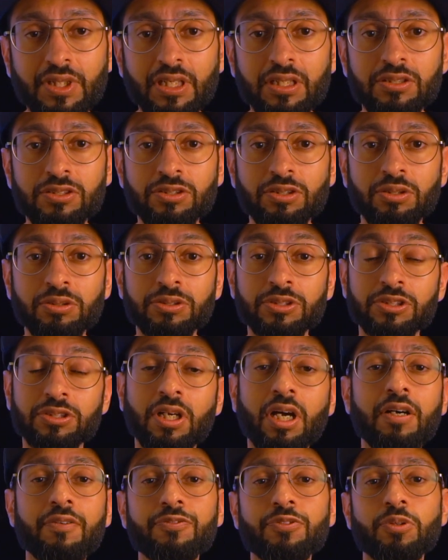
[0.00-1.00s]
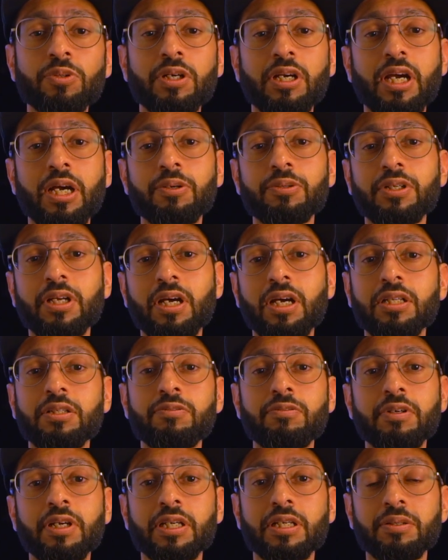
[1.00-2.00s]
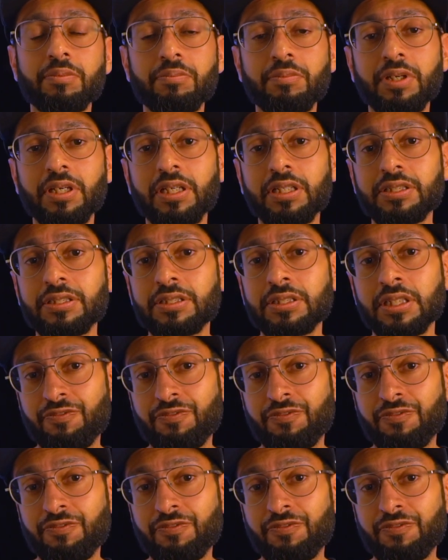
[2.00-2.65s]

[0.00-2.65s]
So software, I would highly recommend